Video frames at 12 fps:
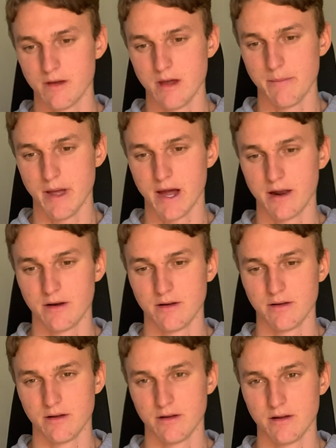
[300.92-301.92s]
about
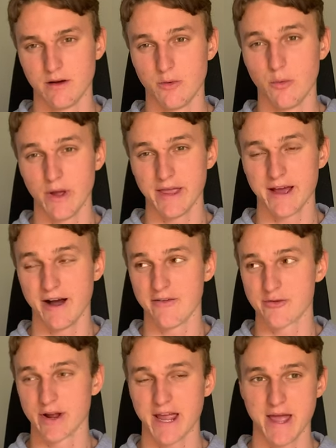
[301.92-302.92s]
a week
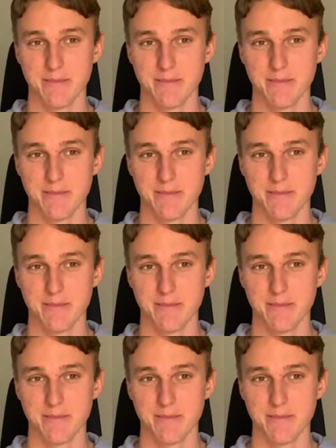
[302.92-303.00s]
after I came